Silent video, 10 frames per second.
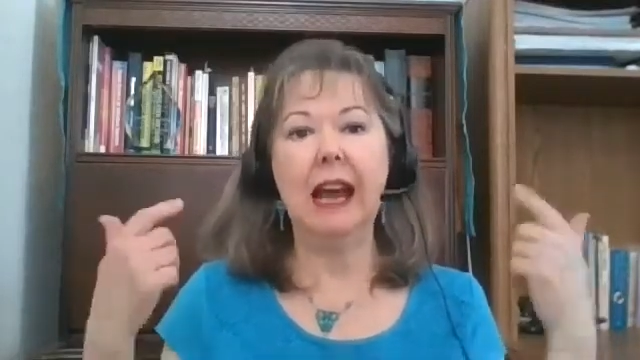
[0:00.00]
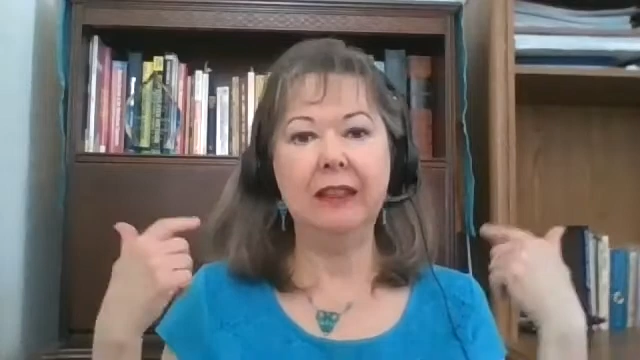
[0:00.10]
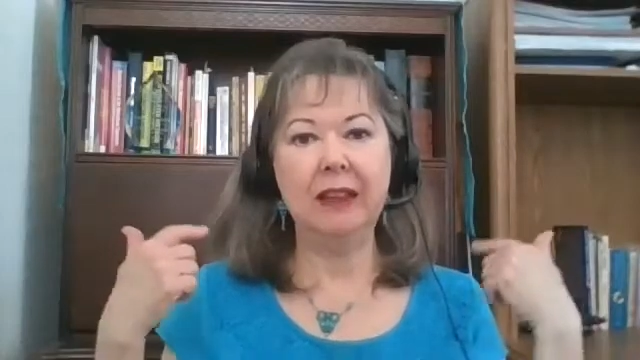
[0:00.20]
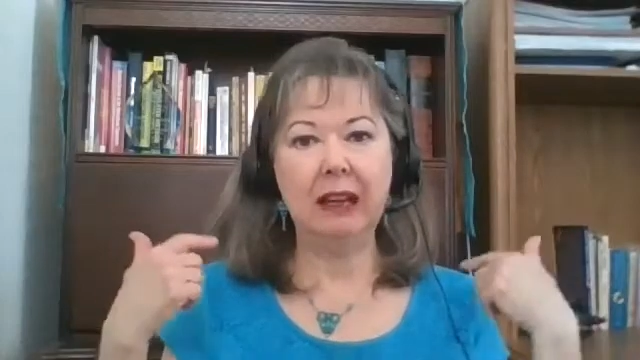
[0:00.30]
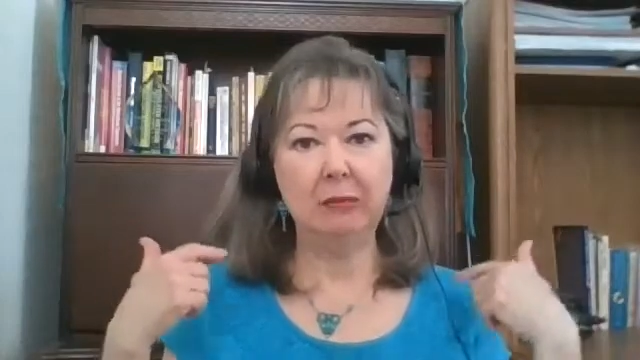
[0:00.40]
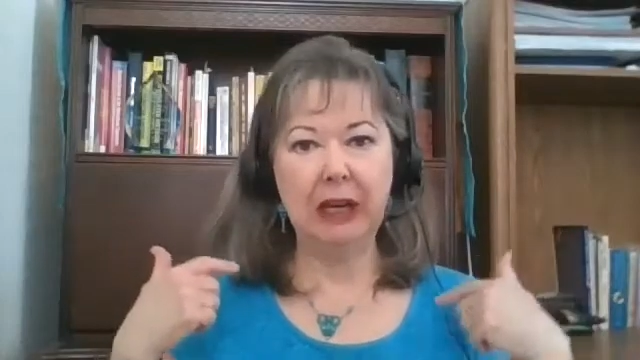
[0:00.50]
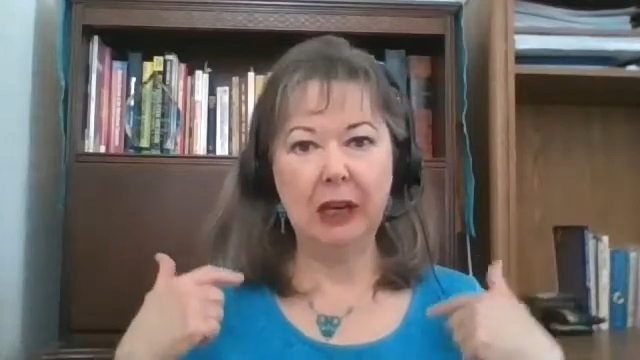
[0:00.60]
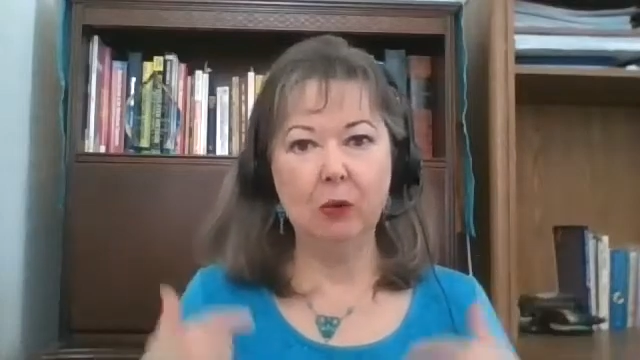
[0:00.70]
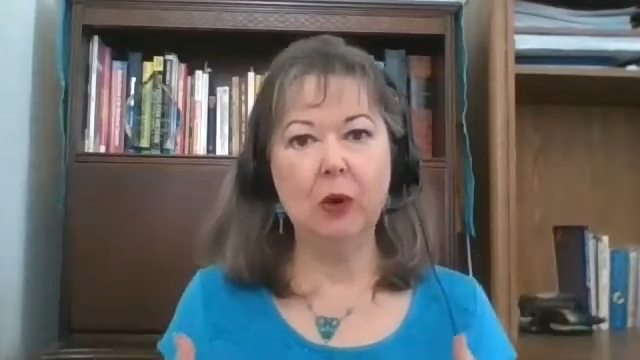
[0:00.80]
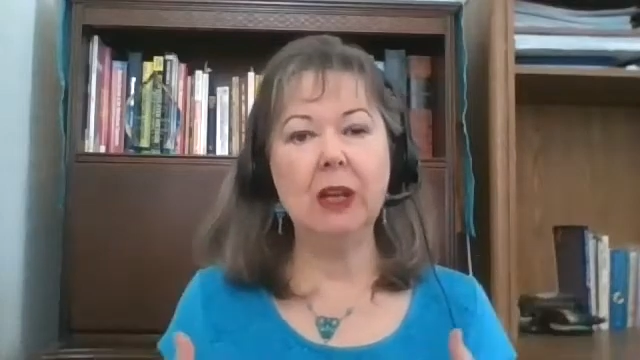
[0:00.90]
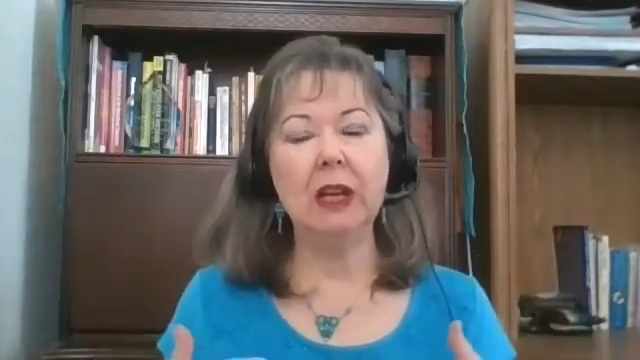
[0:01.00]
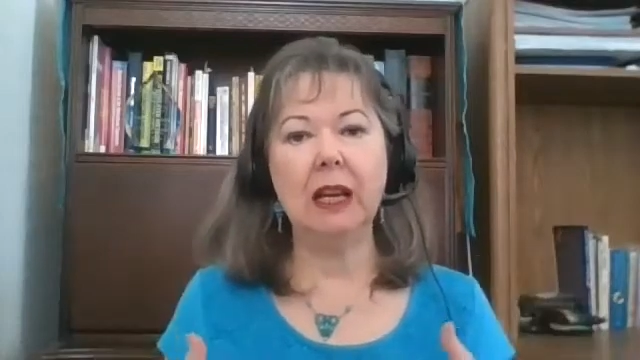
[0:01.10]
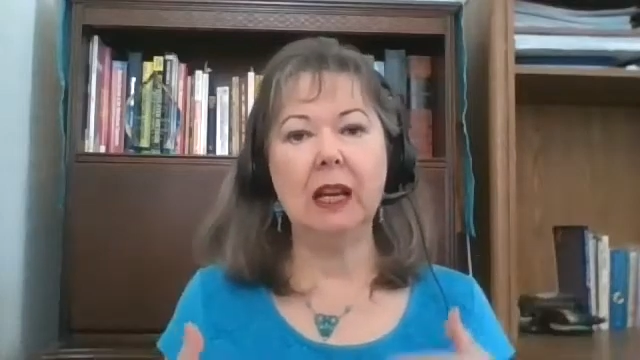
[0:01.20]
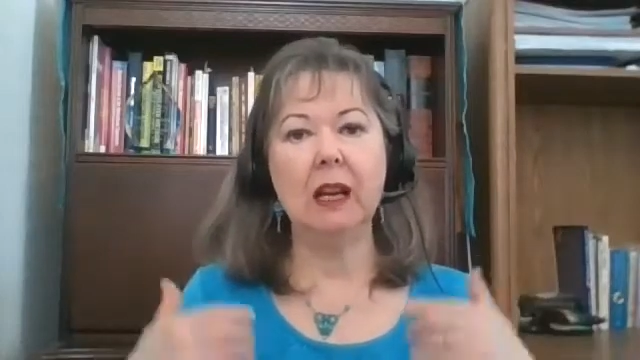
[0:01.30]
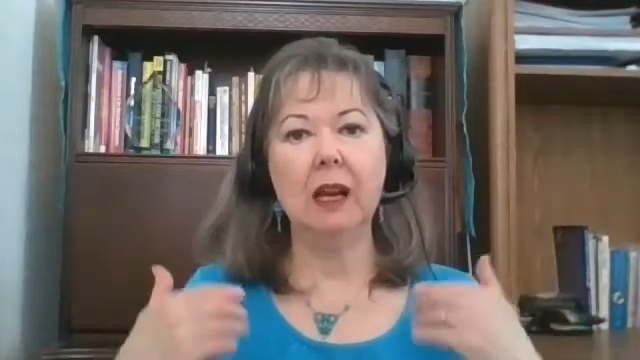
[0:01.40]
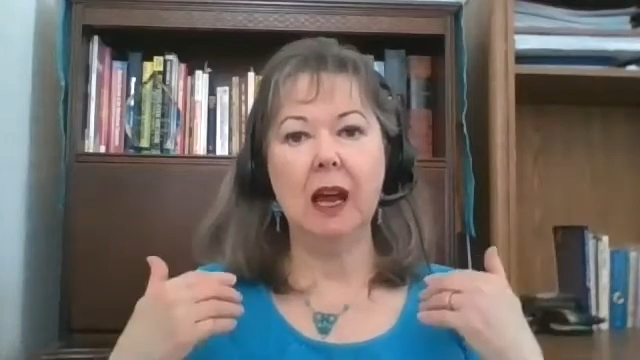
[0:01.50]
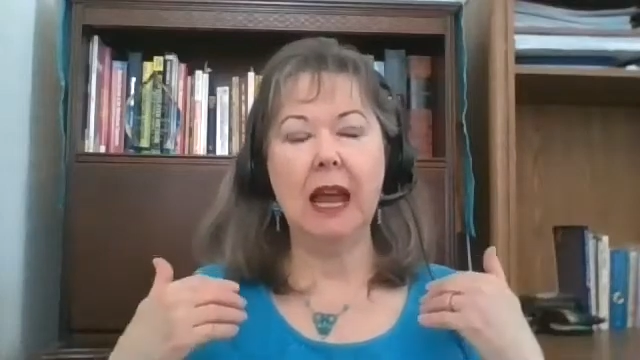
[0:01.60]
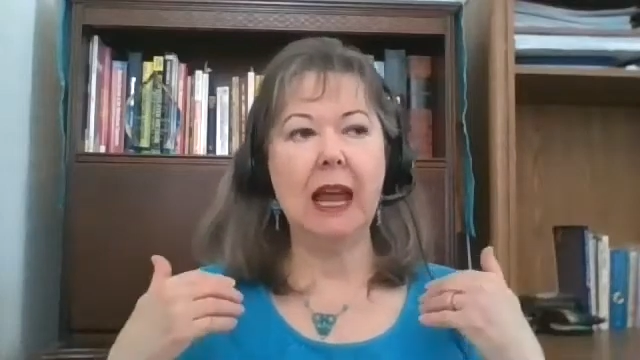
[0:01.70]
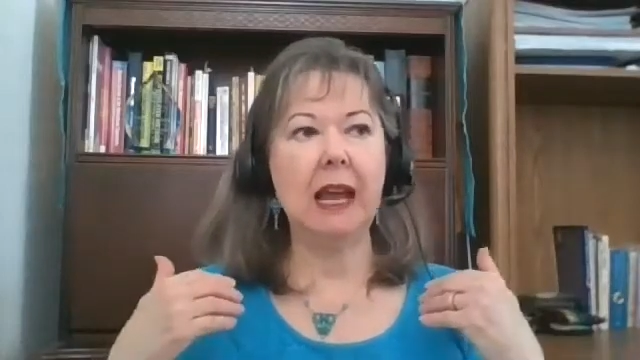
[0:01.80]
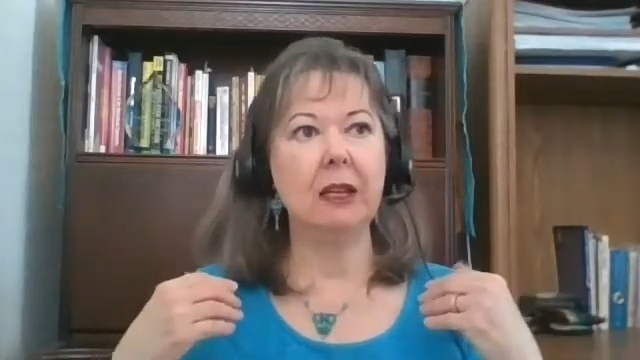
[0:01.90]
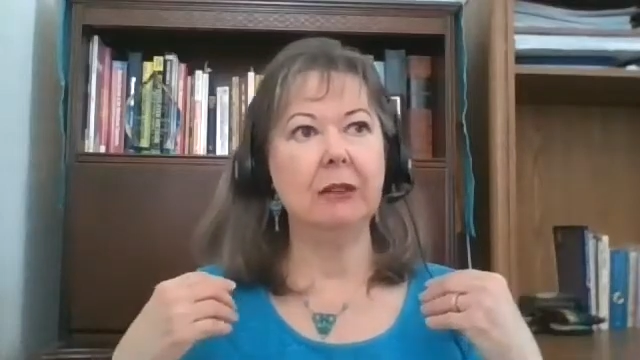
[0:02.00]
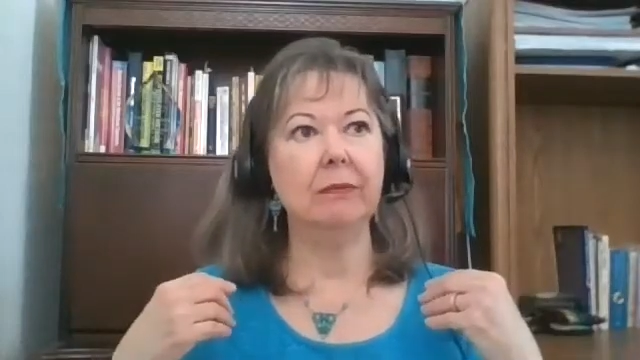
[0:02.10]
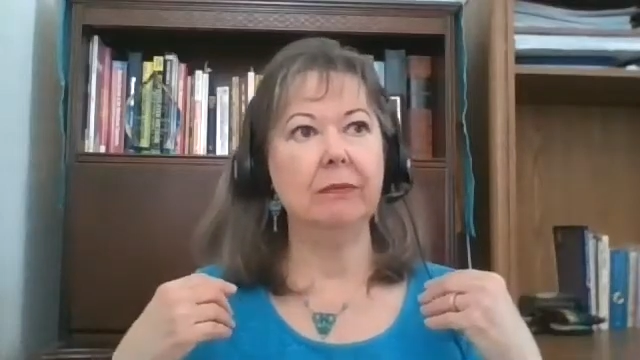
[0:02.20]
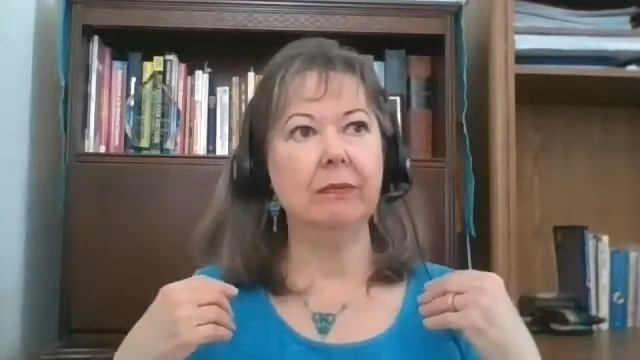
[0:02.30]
And then being willing and